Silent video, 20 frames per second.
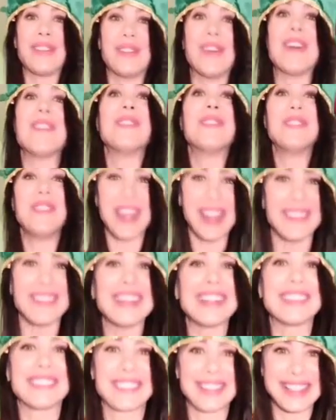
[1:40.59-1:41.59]
But
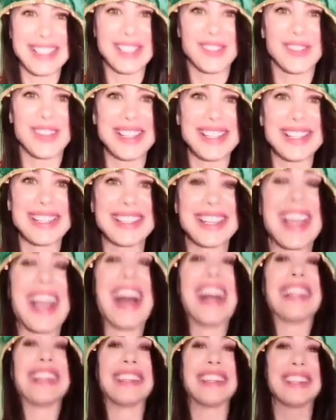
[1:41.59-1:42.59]
Merry Christmas.
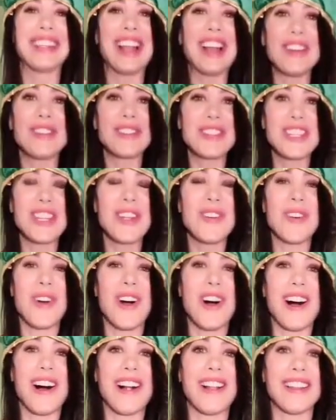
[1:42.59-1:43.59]
Love to
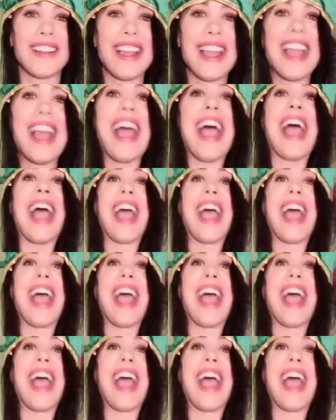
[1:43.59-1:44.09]
all,